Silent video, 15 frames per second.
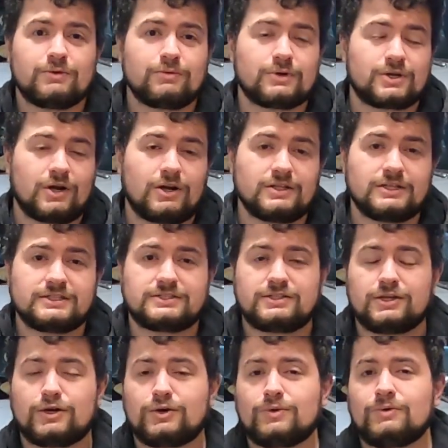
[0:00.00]
Regardless
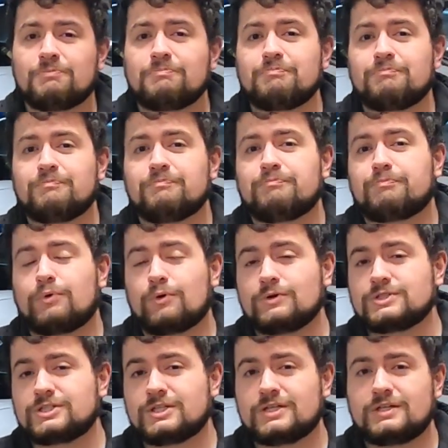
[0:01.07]
though,
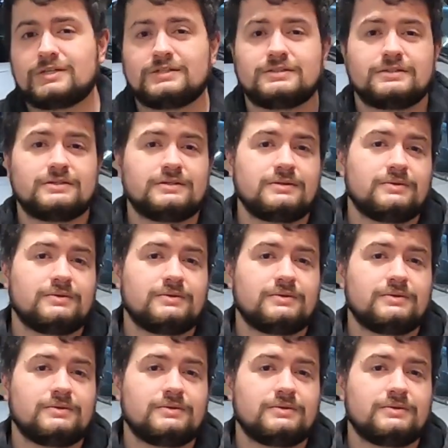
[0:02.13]
Porsche